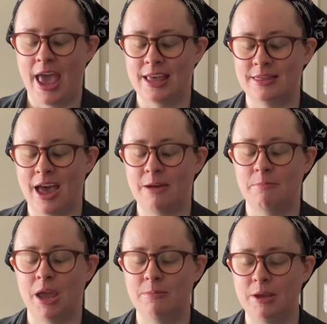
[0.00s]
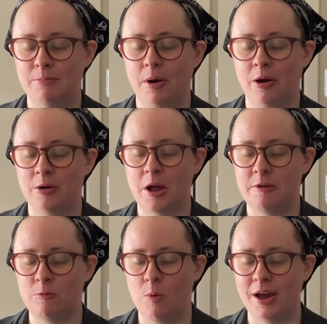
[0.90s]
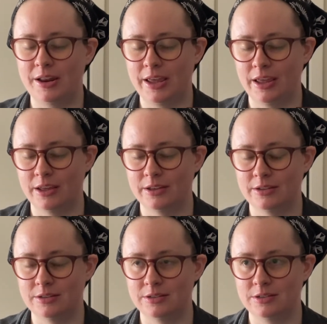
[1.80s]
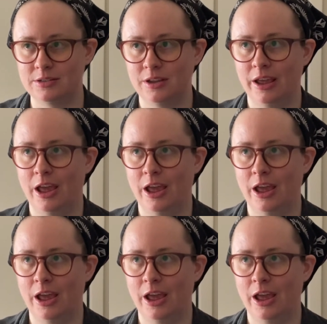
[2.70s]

and that may be part of what is